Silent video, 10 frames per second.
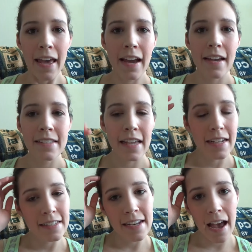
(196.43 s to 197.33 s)
Hey guys, it
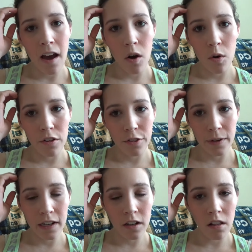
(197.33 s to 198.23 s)
is now
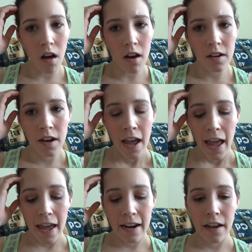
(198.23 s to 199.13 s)
3 o'clock
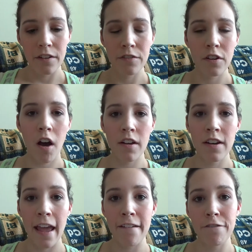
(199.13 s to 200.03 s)
and I've
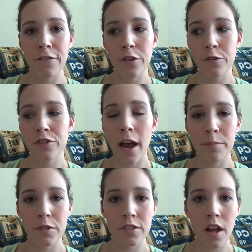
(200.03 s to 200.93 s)
gotten a few
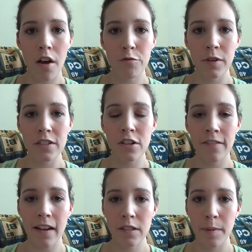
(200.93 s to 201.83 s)
chapters of Prisoner
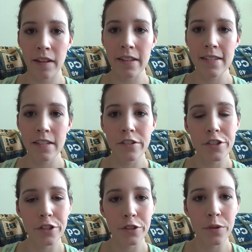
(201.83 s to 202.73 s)
of Azkaban listened
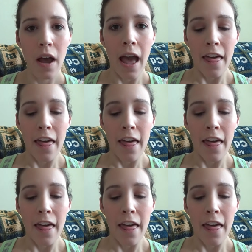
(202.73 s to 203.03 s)
to.